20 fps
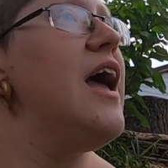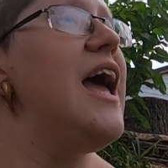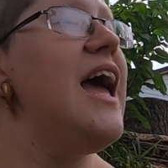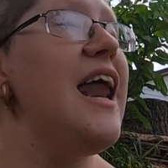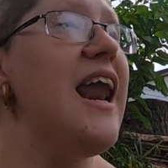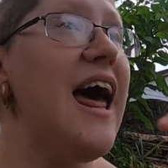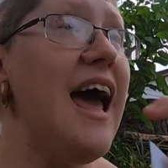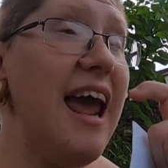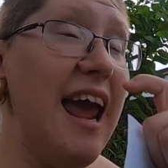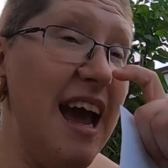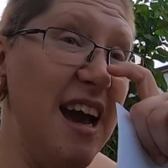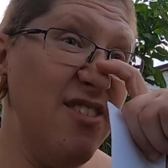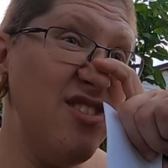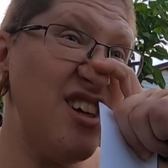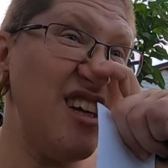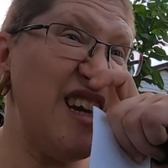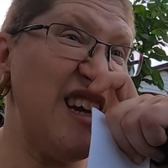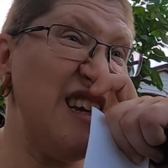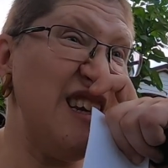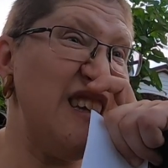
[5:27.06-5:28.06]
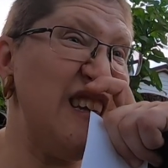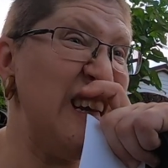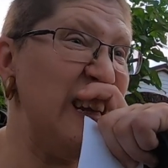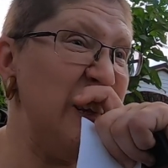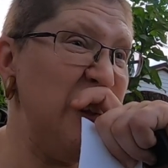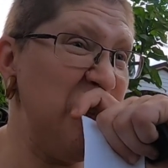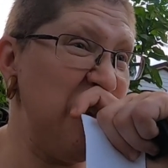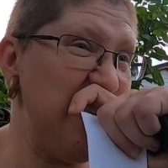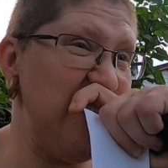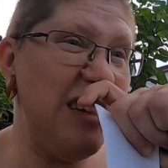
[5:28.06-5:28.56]
and I have to
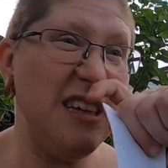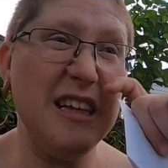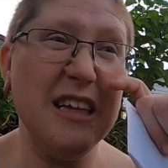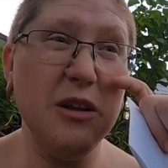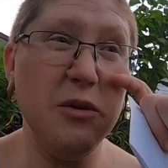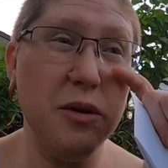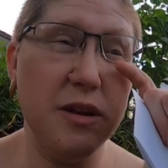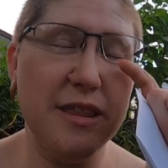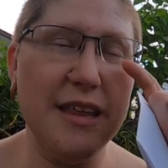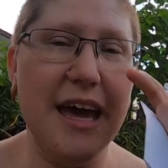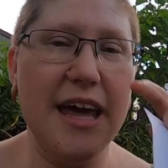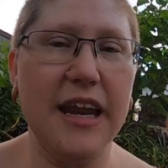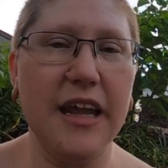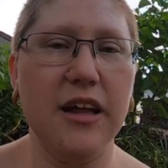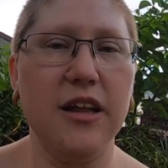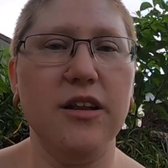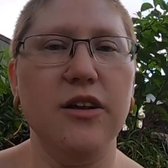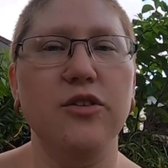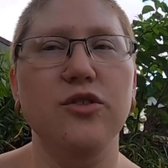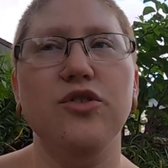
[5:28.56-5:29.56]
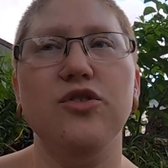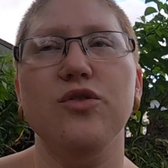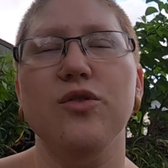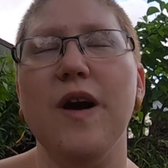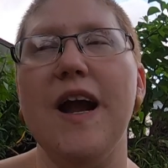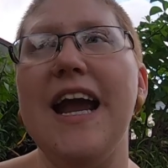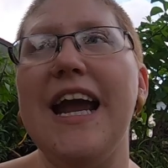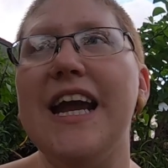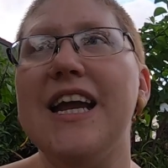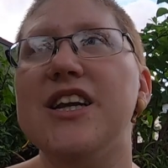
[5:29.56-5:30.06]
continue to deal with that at close
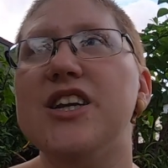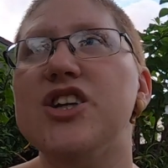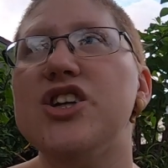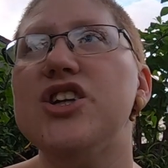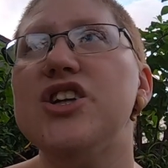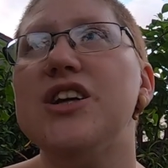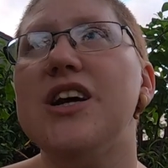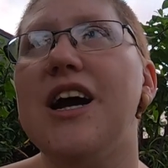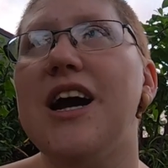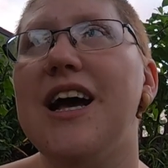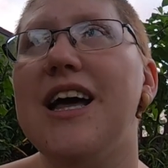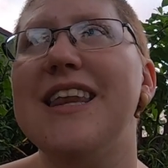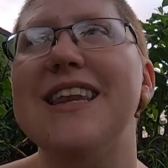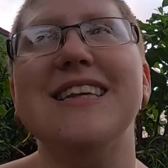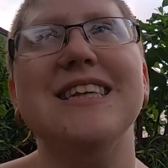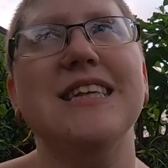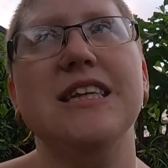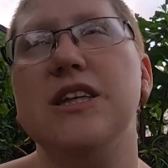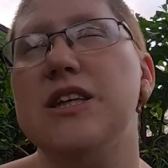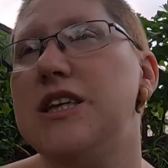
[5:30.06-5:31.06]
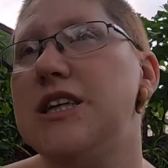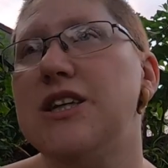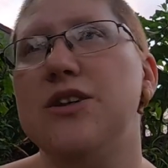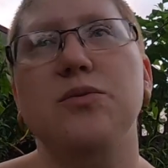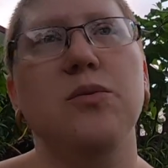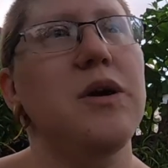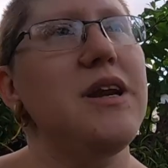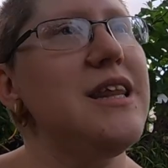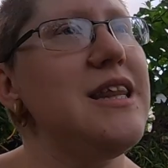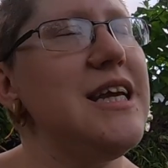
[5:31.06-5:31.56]
range, this is
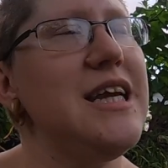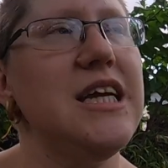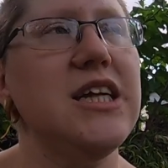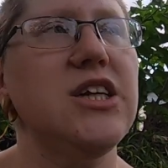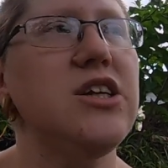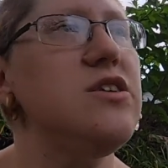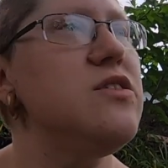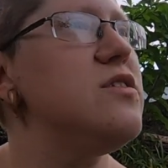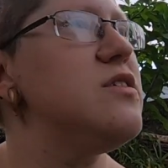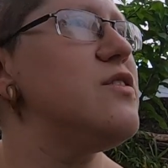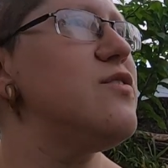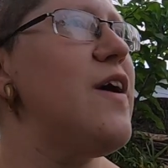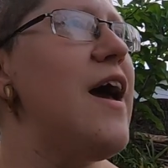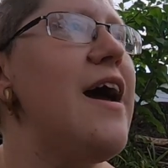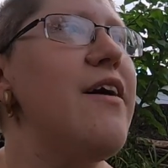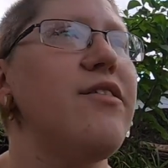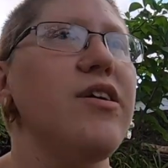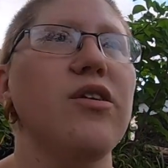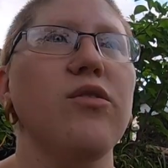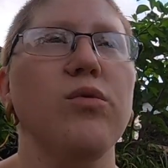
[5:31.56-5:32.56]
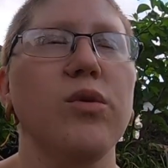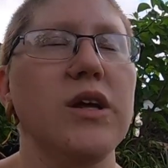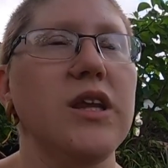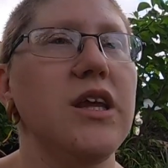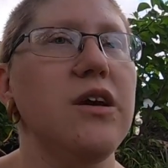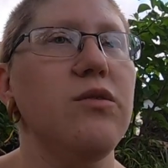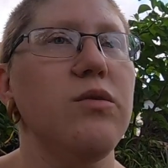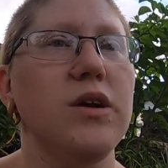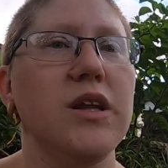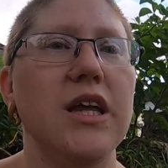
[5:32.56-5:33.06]
just one of the issues of having
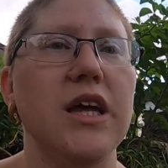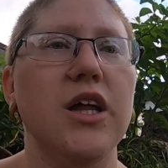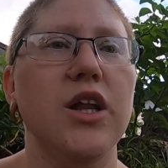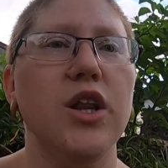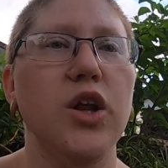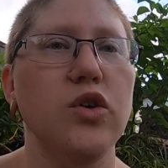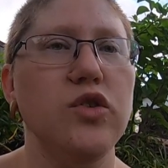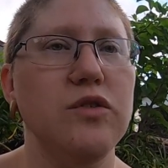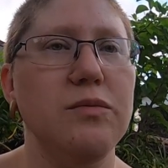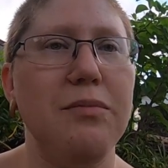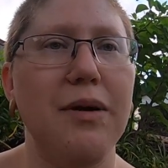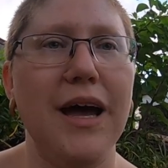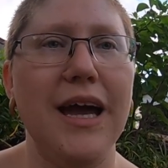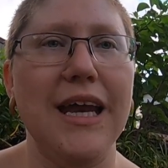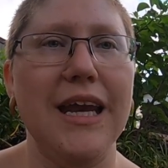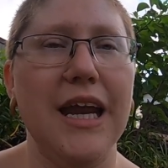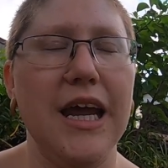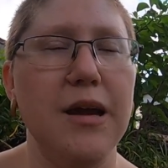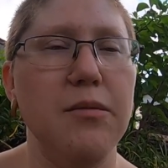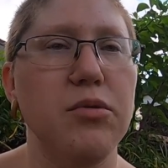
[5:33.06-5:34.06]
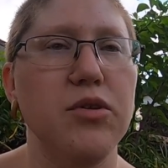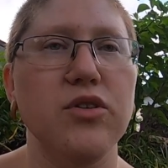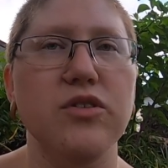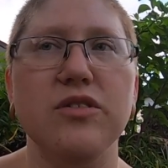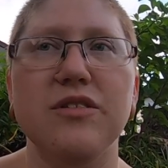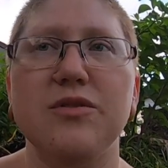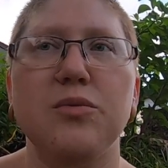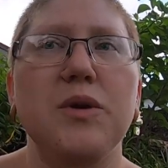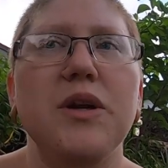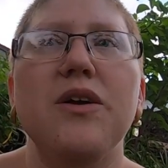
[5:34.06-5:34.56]
really, really close by
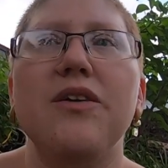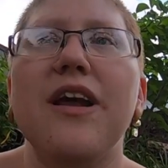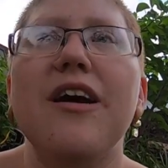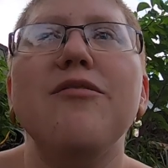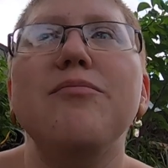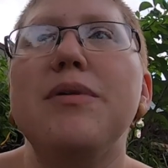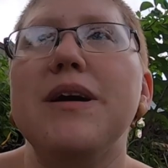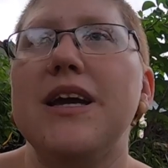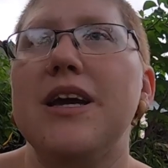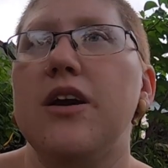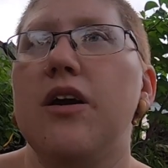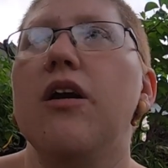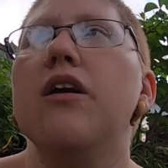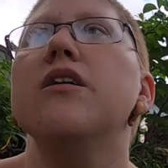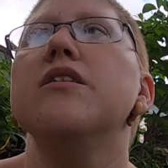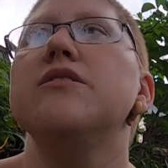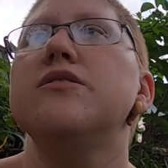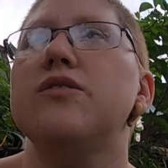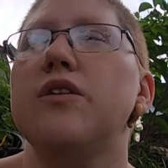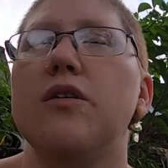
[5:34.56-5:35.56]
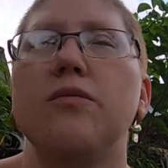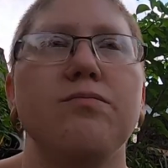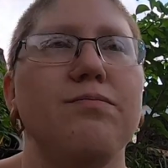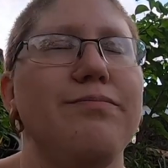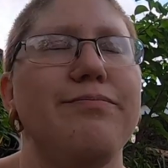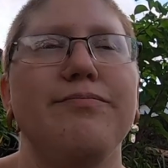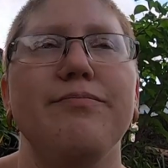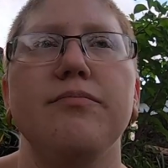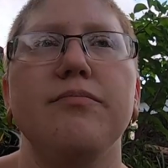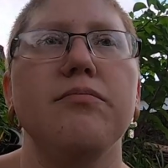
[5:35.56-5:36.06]
neighbors. We don't have big yards.
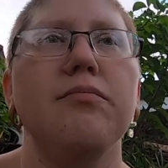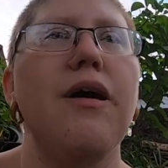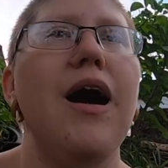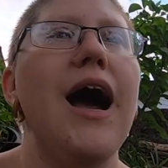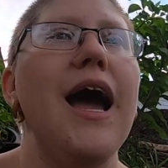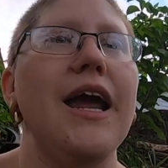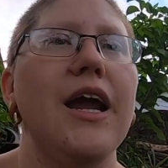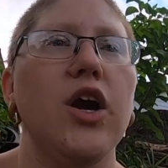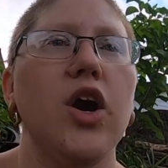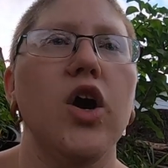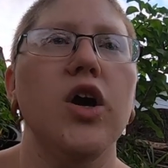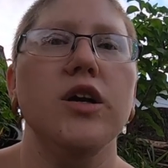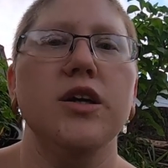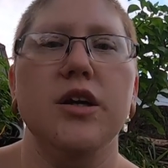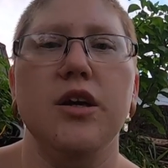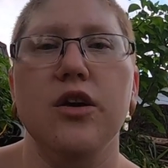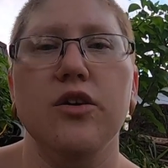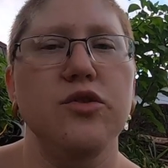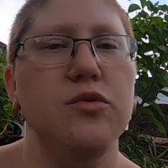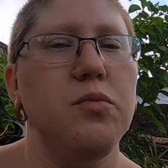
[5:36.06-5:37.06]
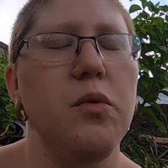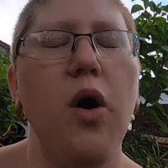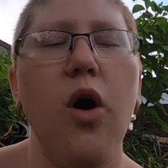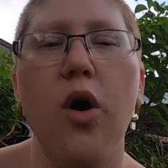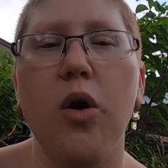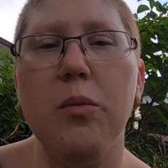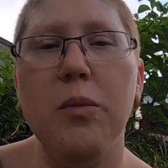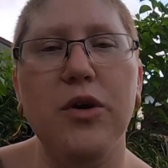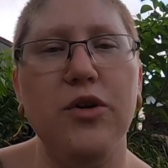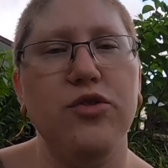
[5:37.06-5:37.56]
My garden goes
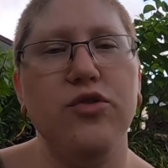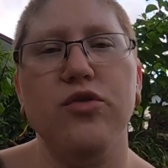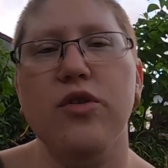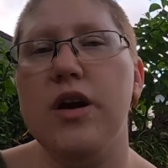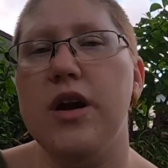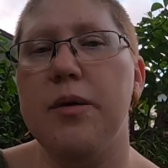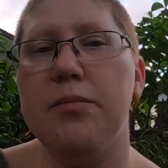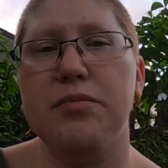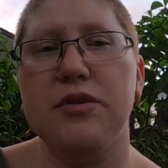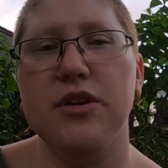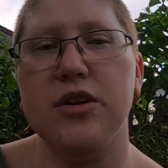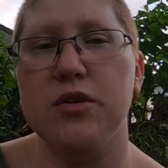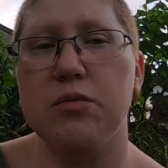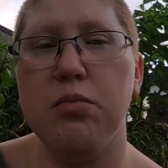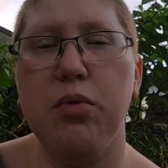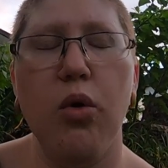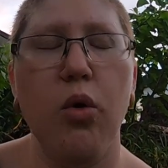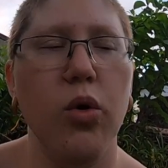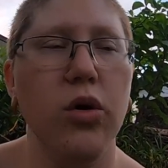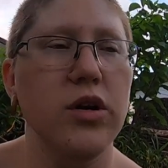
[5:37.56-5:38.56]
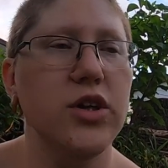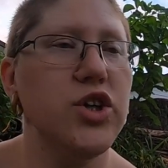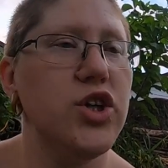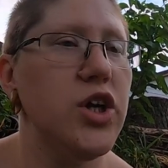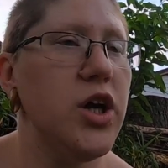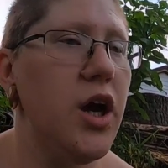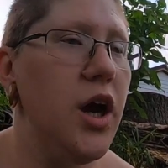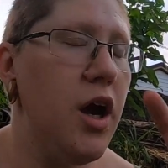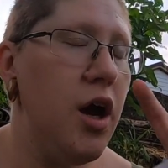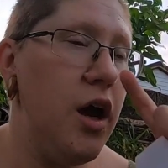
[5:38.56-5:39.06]
almost right up to their porch
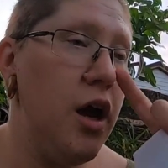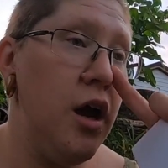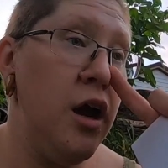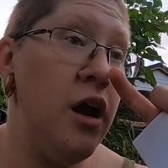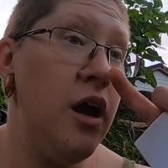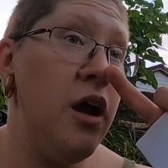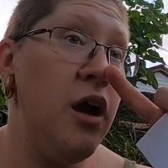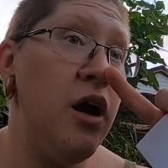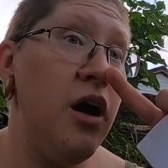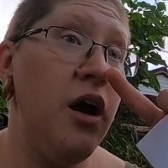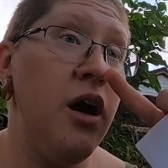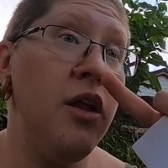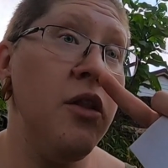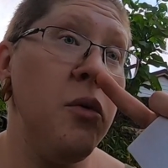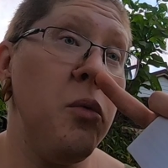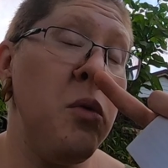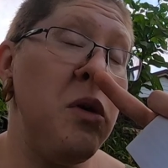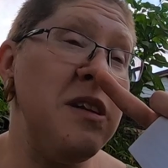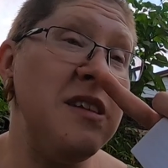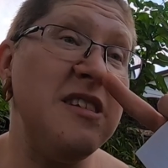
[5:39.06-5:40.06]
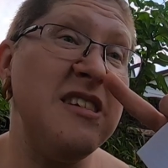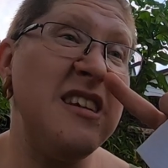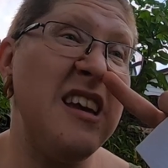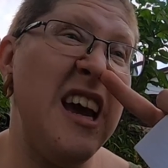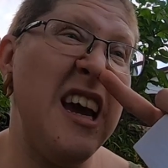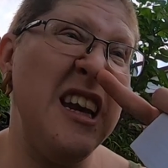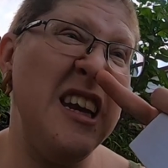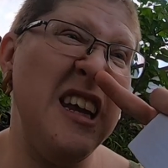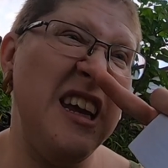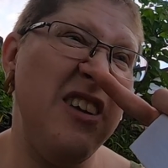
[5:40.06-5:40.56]
on the one
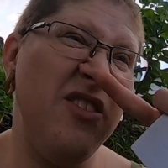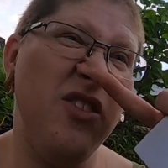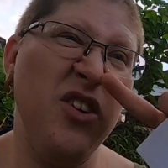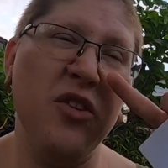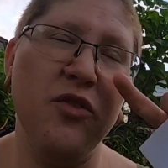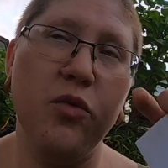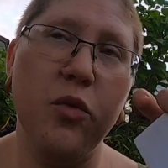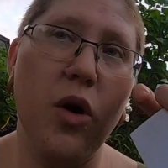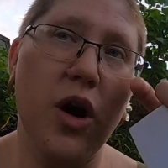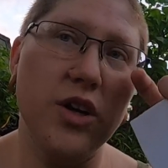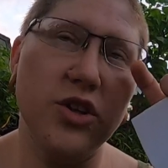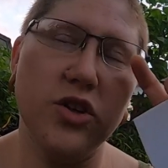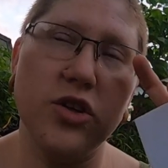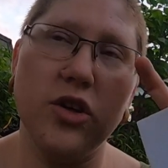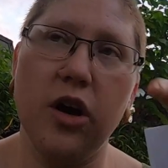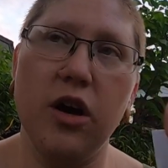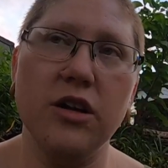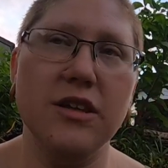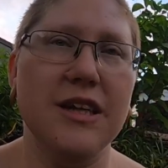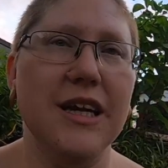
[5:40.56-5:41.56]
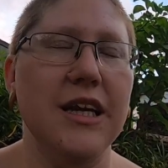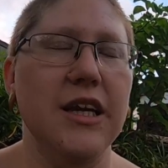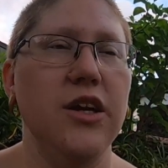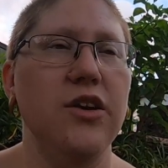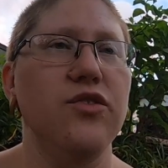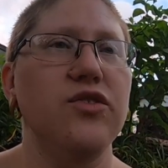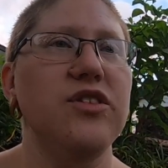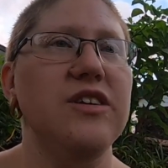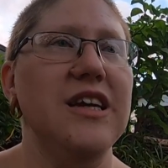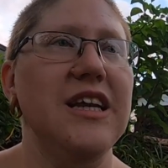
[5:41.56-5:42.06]
side. If you've watched content,
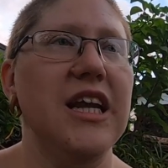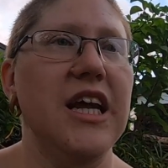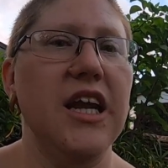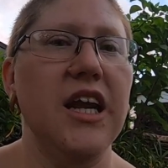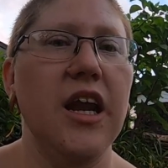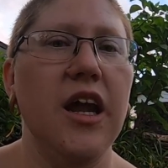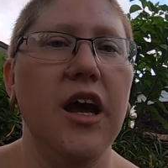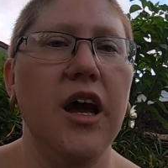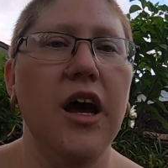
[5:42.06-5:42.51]
you've seen it.